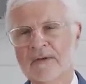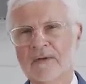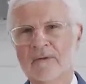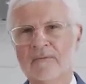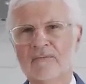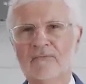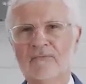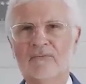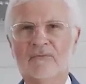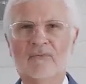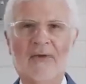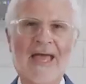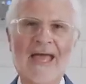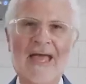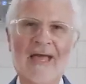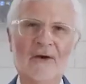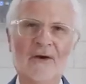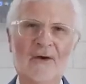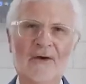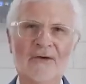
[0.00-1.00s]

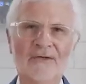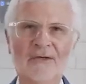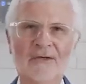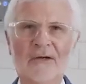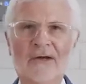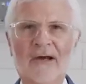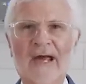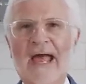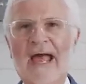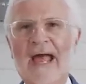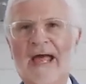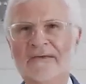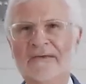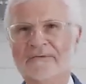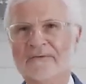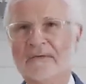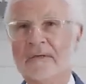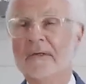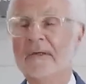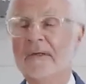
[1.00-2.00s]
Fat on your
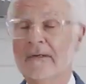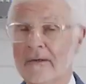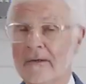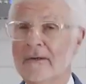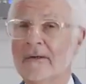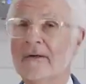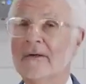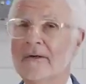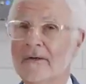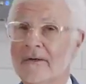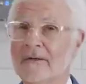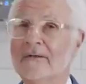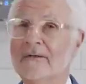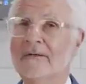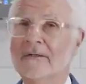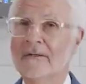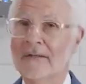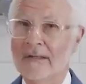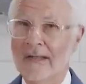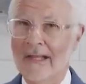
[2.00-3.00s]
ass, you're good
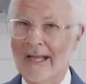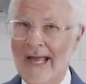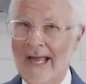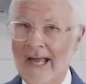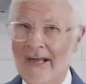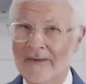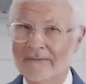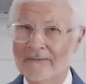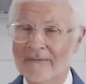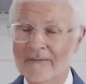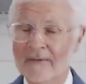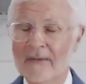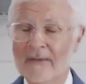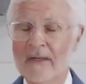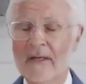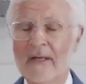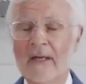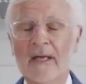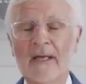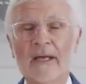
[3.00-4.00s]
to last.
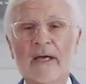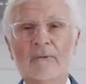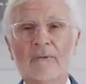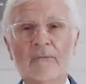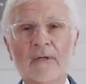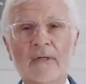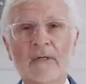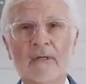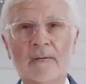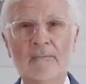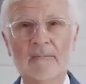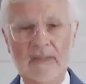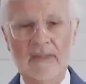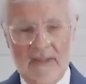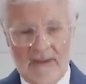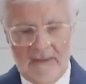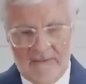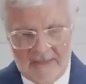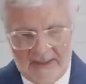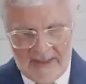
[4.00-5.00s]
And I really
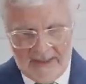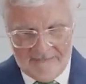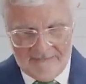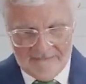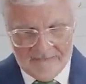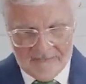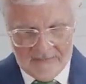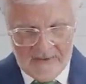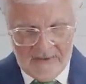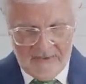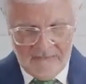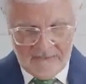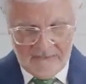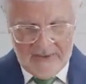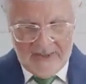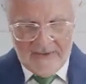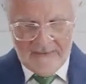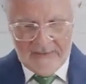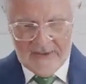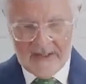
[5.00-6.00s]
mean that.
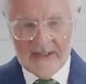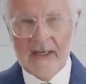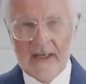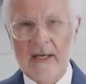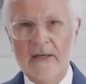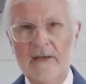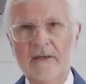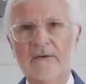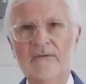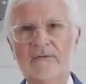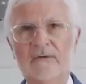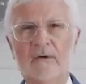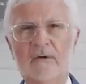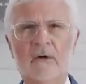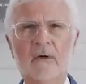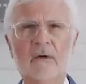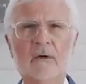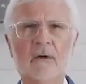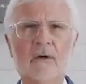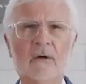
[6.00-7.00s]
Fat in the gut is
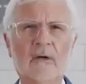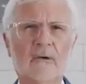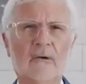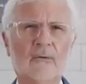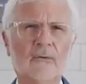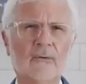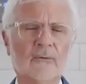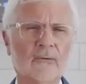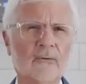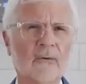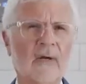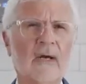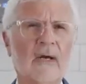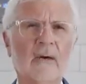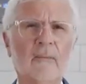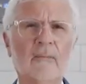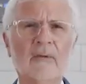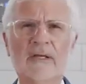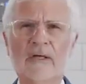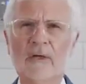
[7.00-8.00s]
an
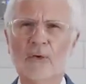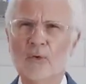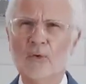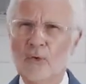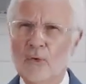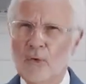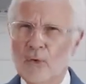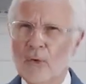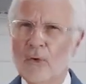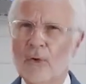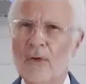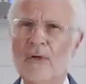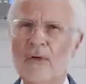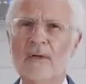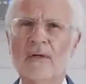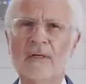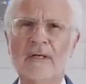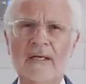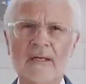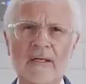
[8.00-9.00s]
incredibly
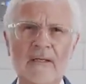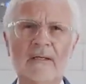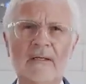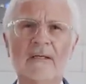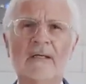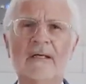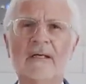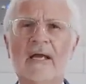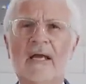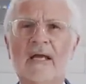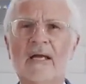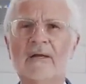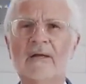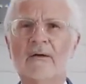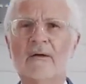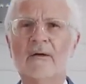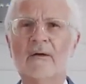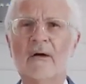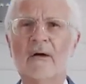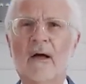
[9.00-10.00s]
good
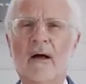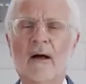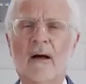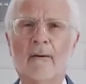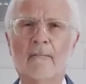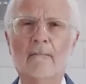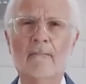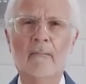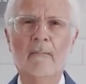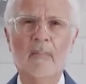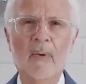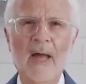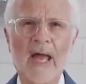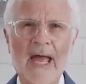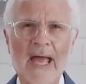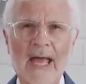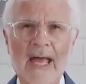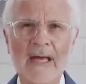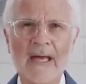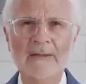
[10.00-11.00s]
indicator of
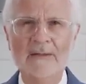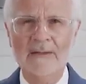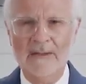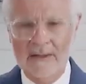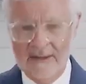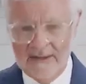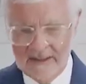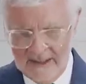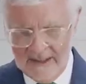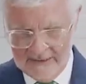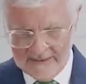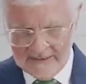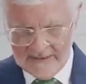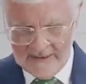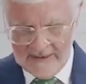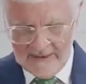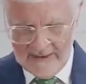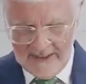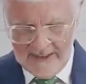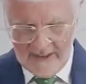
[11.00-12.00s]
bad gut
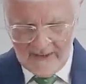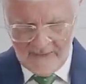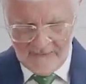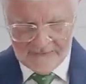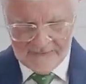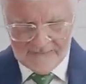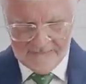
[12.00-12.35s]
health.